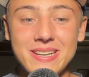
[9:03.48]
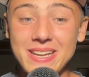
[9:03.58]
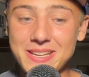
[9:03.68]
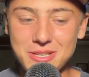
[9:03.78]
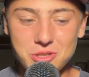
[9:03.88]

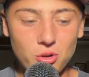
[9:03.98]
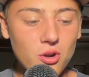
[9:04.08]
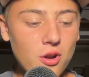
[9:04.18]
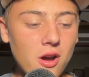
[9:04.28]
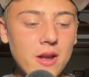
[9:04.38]
need to
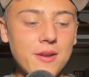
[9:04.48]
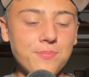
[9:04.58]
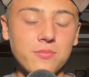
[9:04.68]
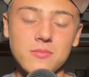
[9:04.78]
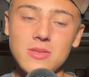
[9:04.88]
turn it on.
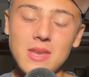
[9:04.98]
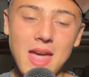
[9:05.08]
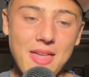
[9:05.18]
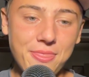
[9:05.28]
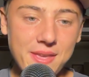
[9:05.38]

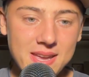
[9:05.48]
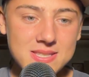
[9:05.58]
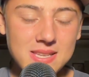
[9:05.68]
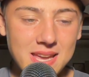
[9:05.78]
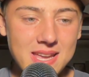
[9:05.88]
And
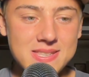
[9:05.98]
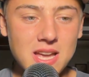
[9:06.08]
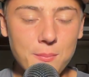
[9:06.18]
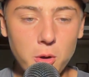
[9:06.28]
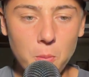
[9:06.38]
this is
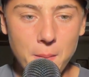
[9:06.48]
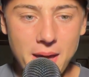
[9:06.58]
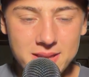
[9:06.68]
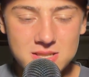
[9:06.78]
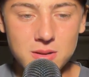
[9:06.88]
a
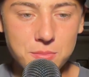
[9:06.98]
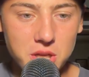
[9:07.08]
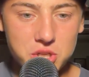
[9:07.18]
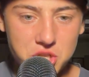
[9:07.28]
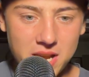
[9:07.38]

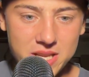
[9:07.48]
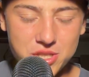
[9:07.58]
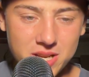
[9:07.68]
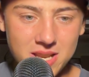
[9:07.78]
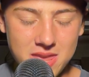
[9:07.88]

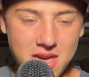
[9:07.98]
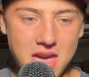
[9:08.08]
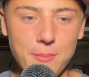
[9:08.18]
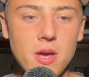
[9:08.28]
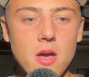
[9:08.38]
momentum-changing
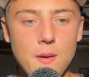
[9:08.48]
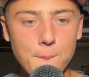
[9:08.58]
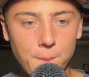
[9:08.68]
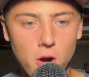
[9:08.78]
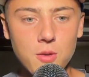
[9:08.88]
game.
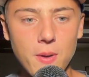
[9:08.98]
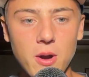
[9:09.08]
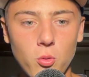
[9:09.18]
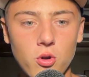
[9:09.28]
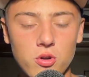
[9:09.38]
Mark my
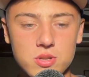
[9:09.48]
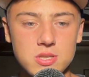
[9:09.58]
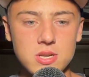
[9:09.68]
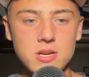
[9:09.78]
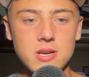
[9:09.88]
words,
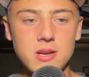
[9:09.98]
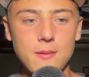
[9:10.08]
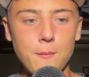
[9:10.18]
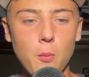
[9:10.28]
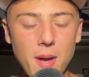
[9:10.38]

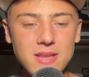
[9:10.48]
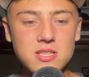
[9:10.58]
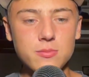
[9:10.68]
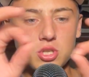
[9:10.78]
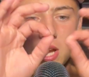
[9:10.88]

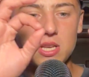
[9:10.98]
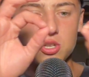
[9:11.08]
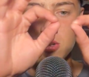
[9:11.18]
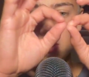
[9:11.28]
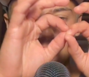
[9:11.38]
momentum
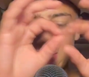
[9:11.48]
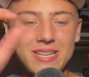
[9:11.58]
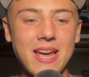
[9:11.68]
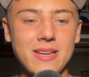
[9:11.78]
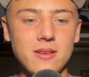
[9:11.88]
changer
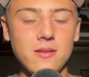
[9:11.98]
tonight.